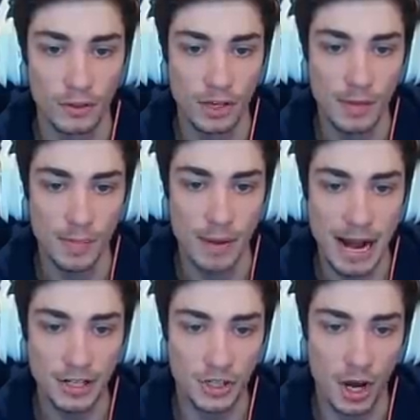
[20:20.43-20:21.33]
It's going to be a
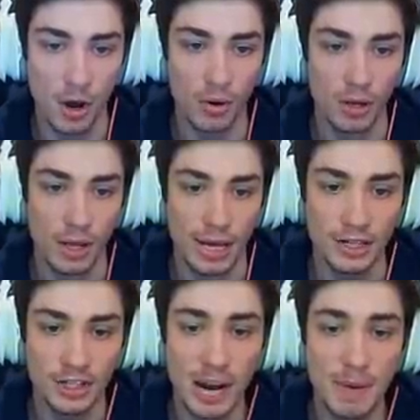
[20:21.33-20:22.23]
pass, though.
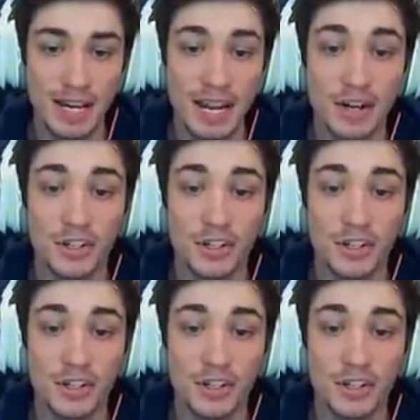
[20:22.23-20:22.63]
And it's going to be an